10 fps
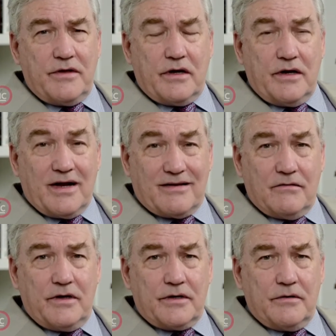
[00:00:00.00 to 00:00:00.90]
and they're not
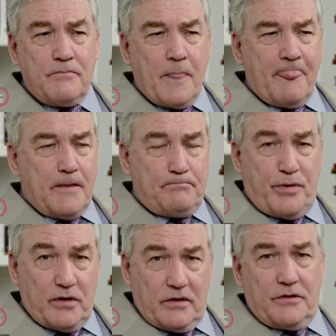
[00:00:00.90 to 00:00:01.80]
going to
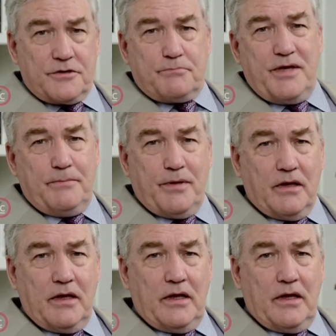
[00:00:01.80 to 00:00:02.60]
pull those people